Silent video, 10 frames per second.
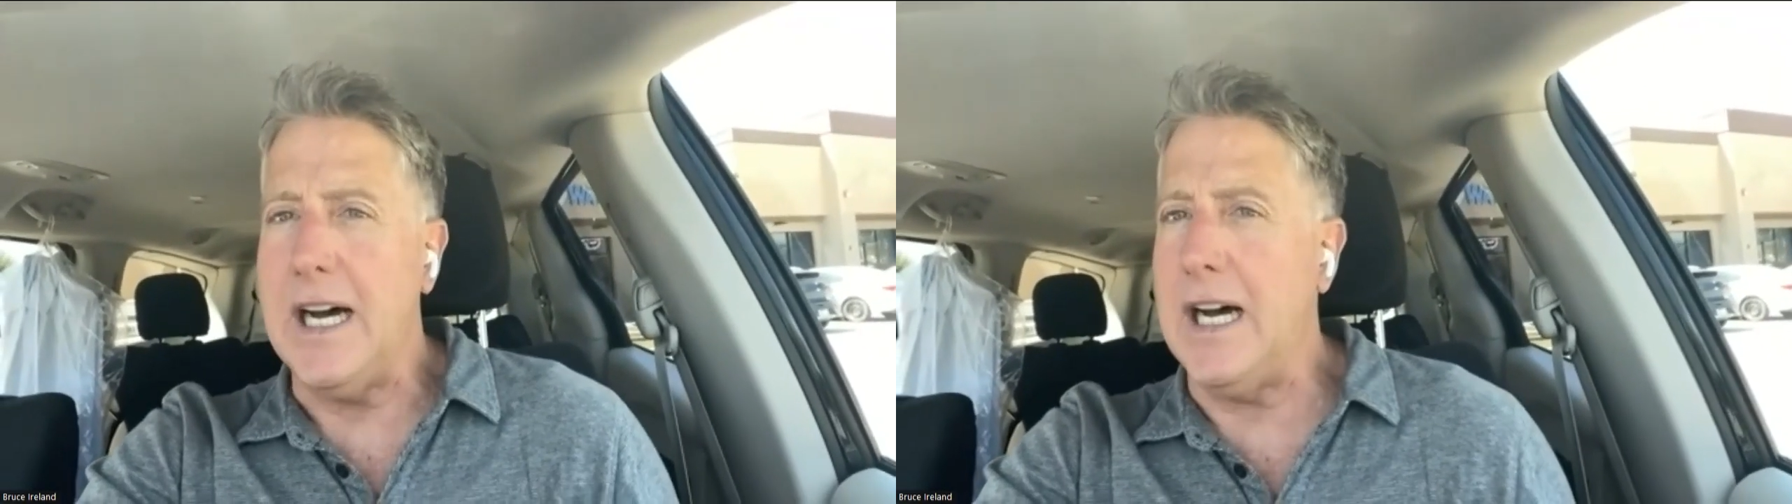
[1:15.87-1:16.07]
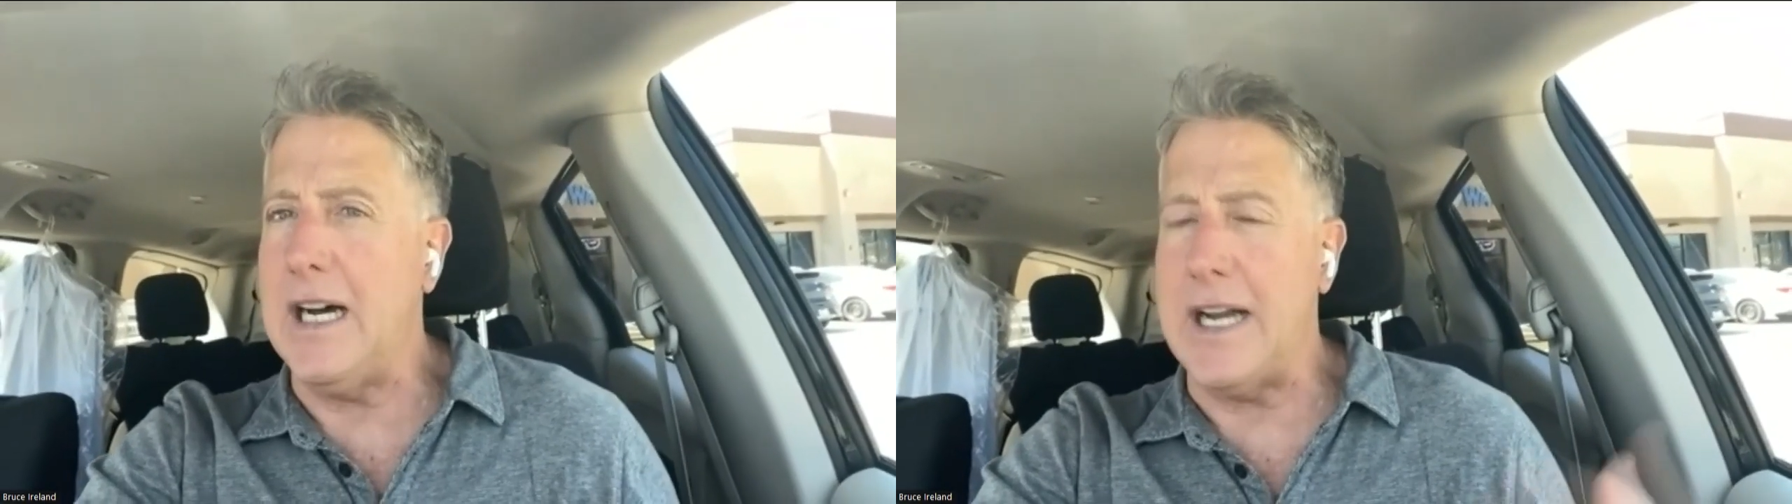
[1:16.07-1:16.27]

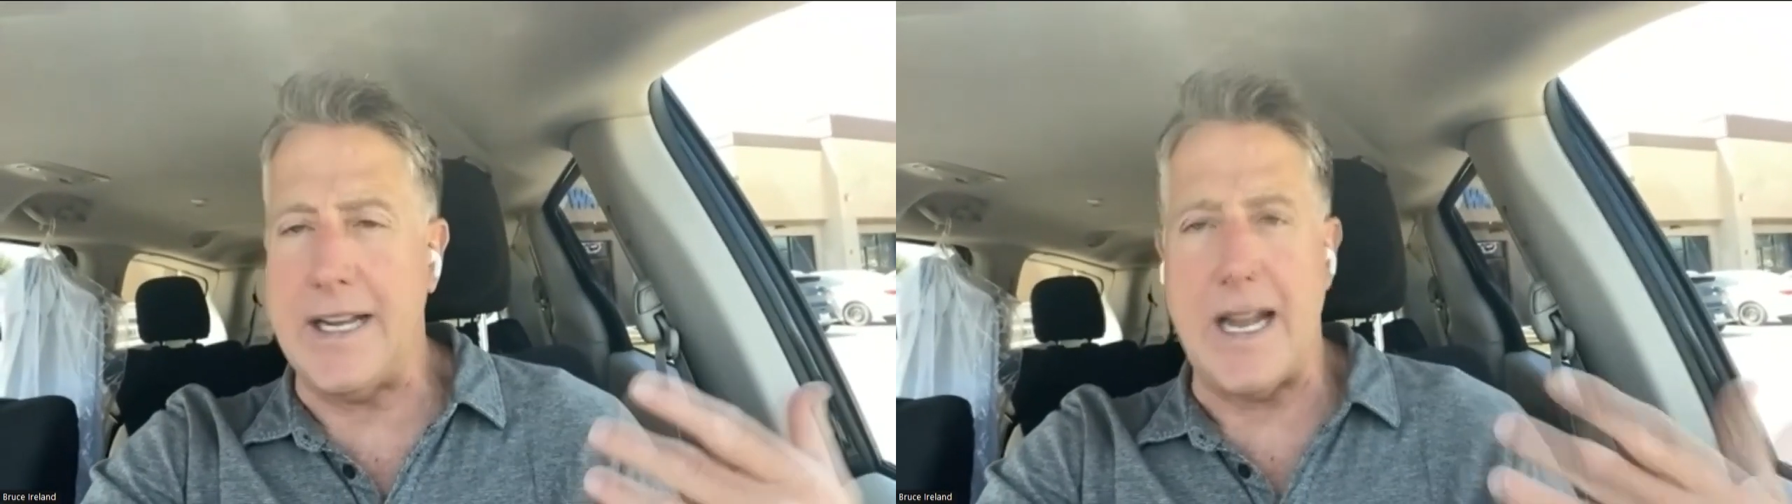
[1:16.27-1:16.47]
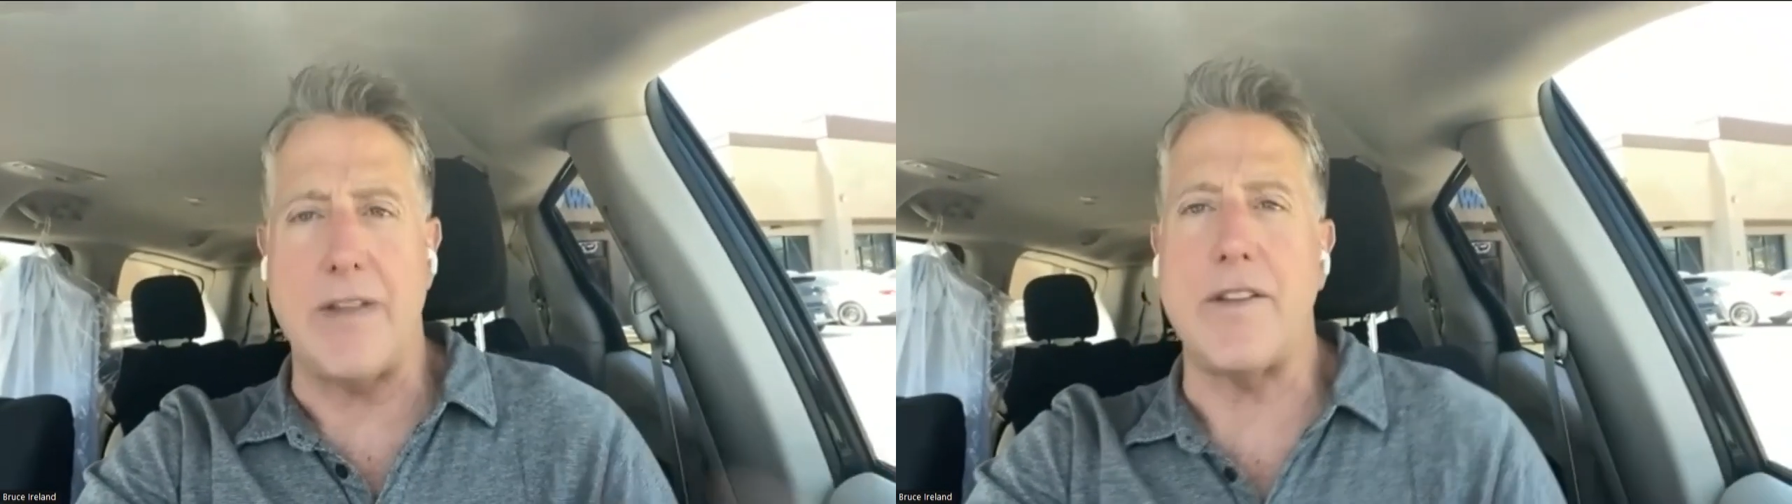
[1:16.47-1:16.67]
uh,
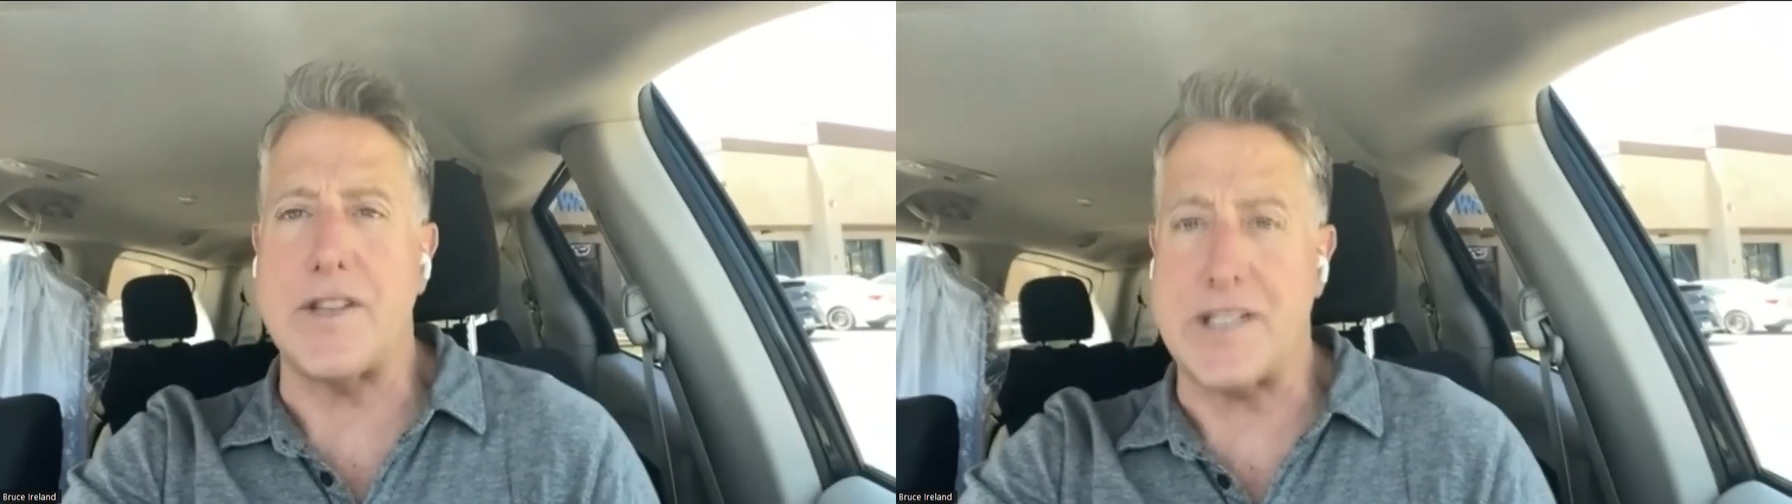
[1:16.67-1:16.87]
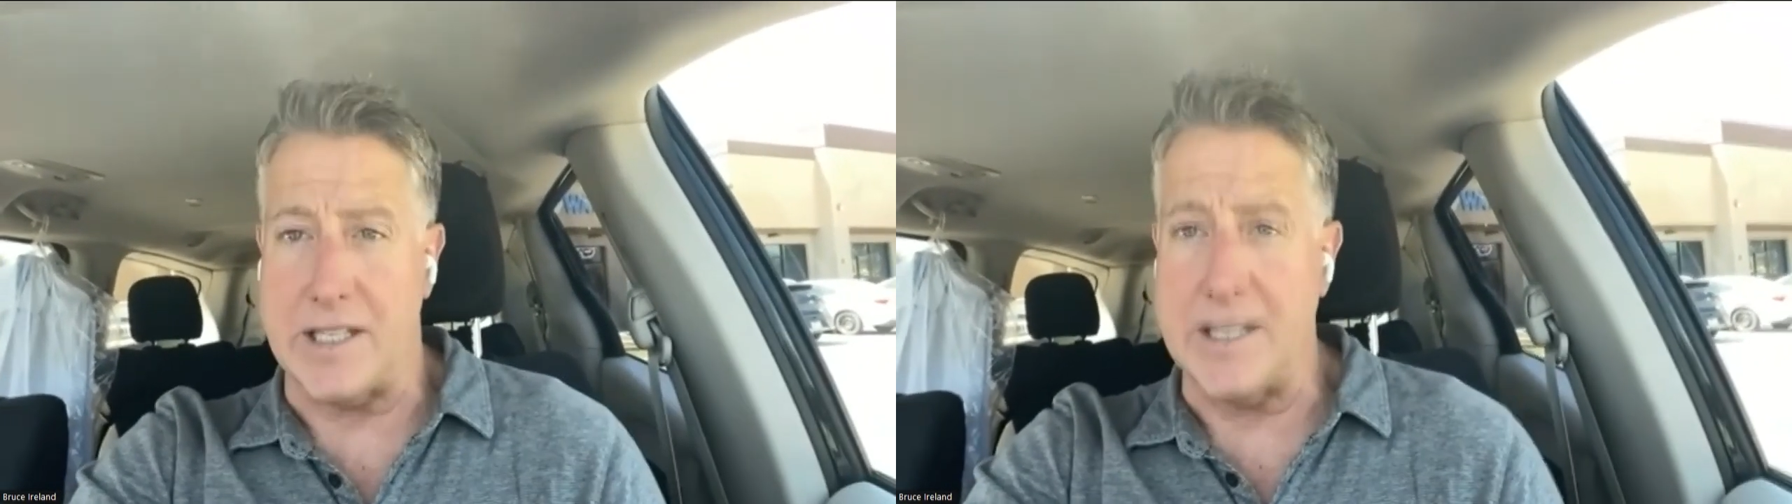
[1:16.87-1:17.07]
and now
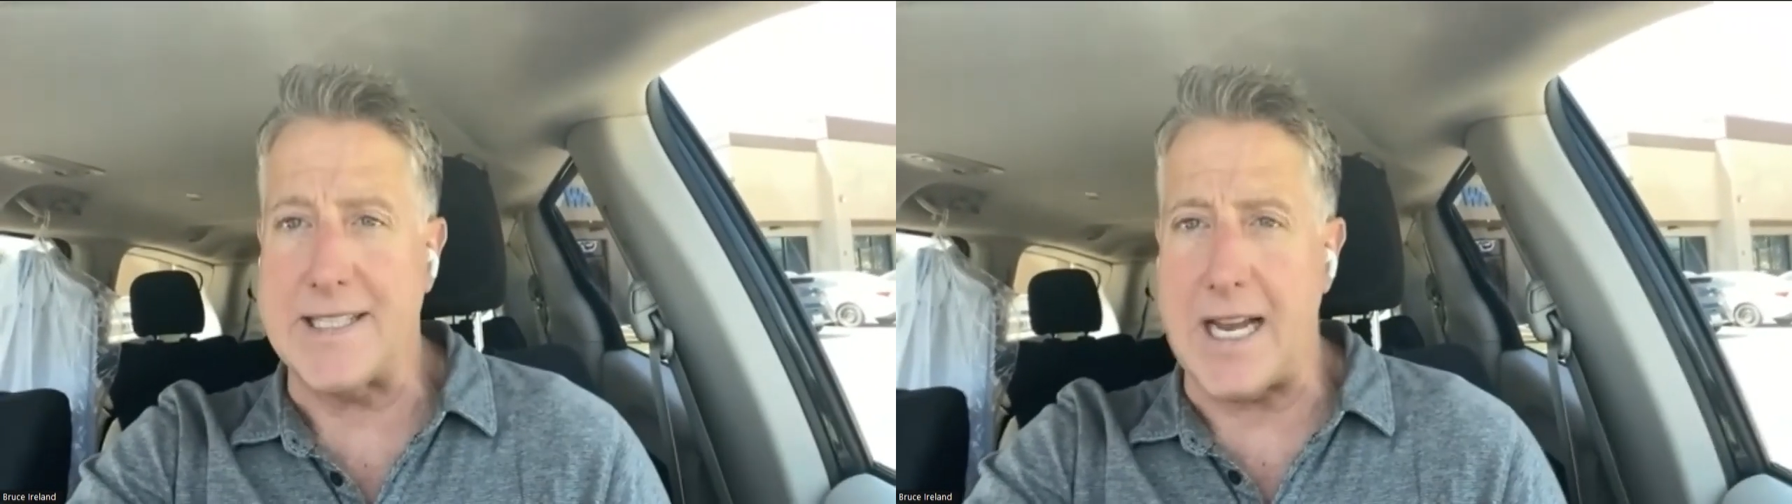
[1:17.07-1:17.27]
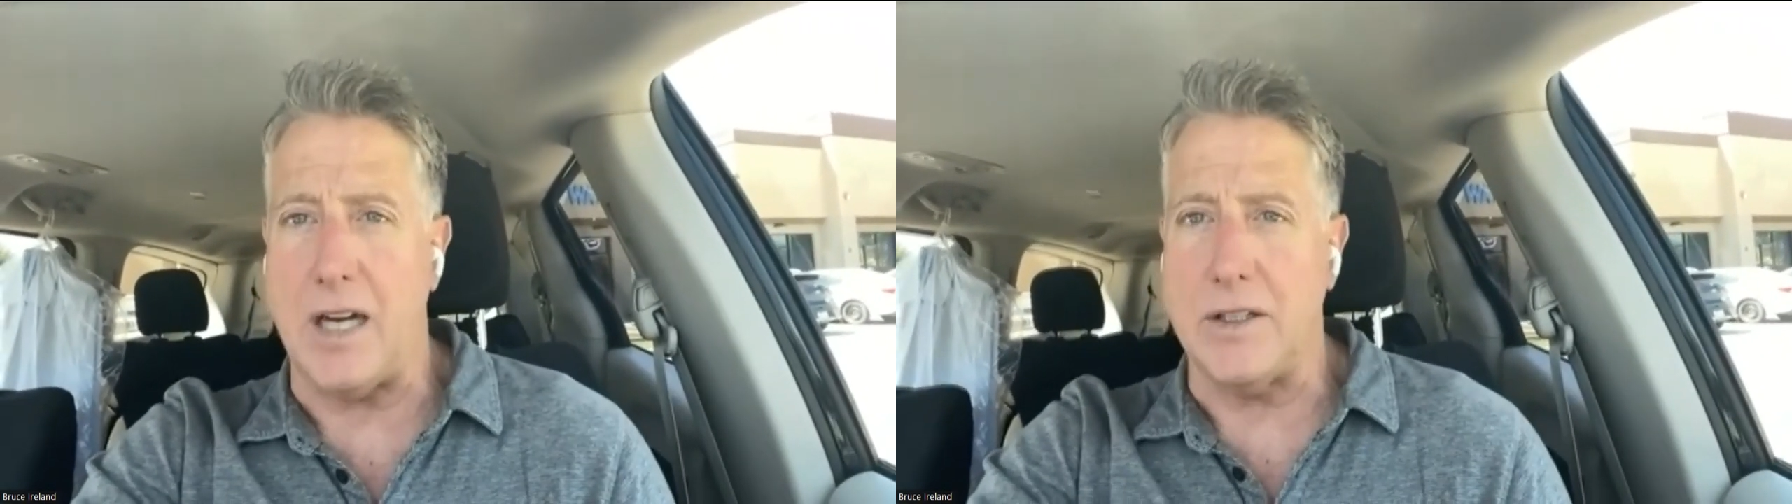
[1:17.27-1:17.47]
that the
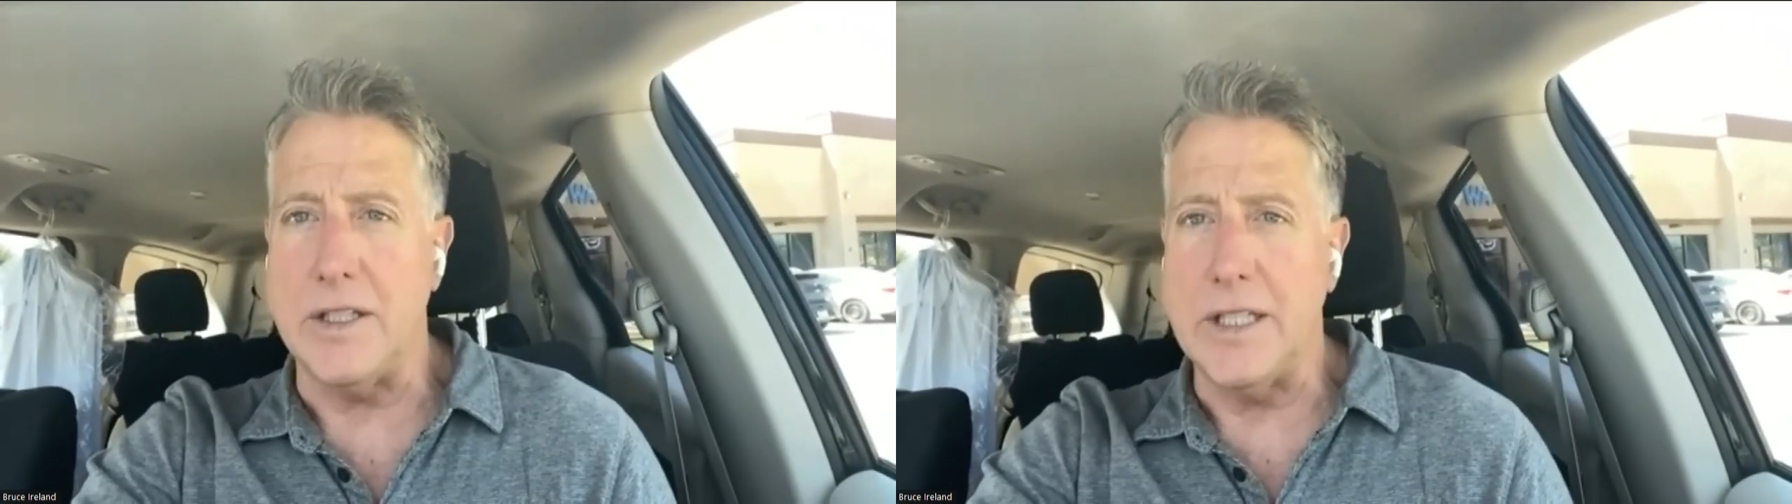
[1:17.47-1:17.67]
sun's out,